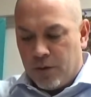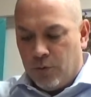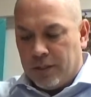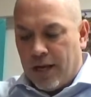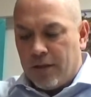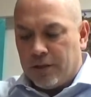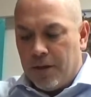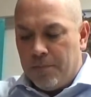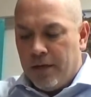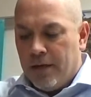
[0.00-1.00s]
Without
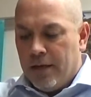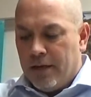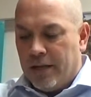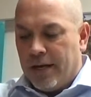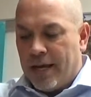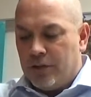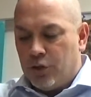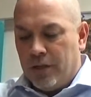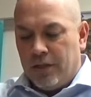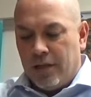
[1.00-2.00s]
them,
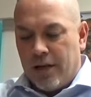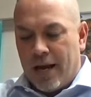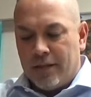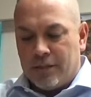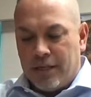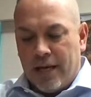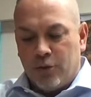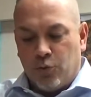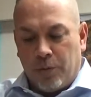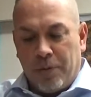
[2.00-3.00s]
litigation in the United
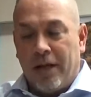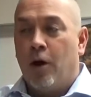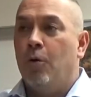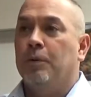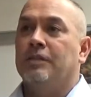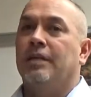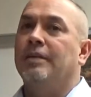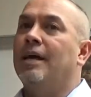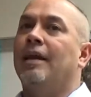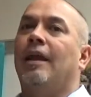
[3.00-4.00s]
States would be hopelessly
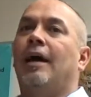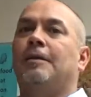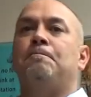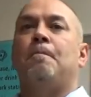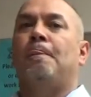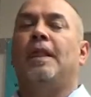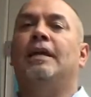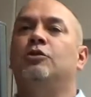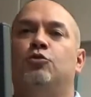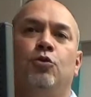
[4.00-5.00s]
deadlocked. And
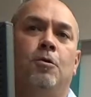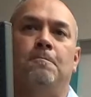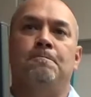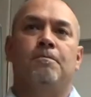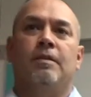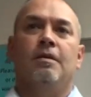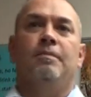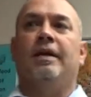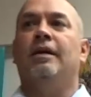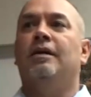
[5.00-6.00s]
it's true,
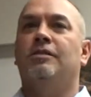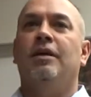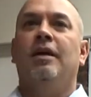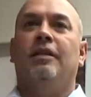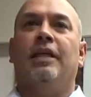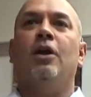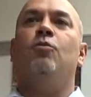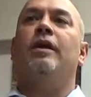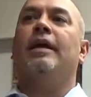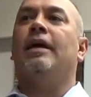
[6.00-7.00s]
because they don't
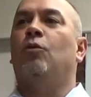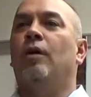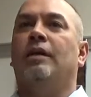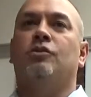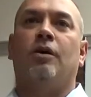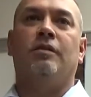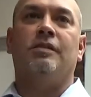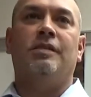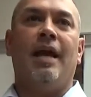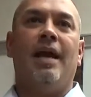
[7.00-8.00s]
want to get a witness on the
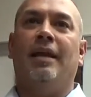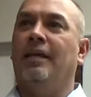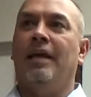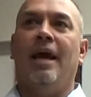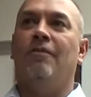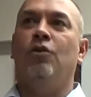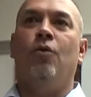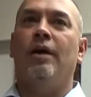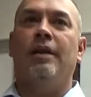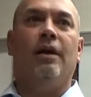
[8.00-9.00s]
stand and they have
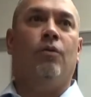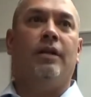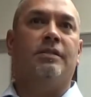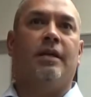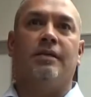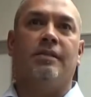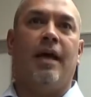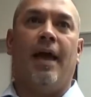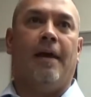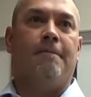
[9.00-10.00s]
no idea what he's going to
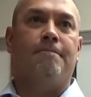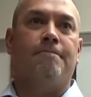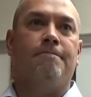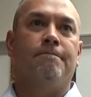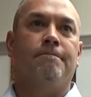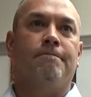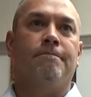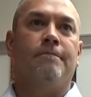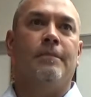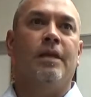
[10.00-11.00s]
say.
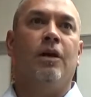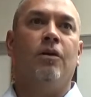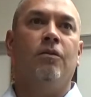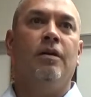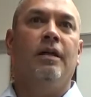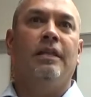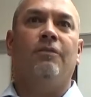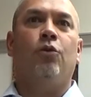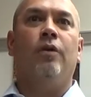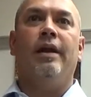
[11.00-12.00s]
You know,
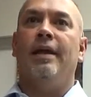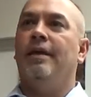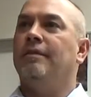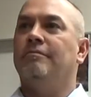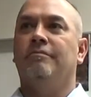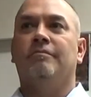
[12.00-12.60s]
they've already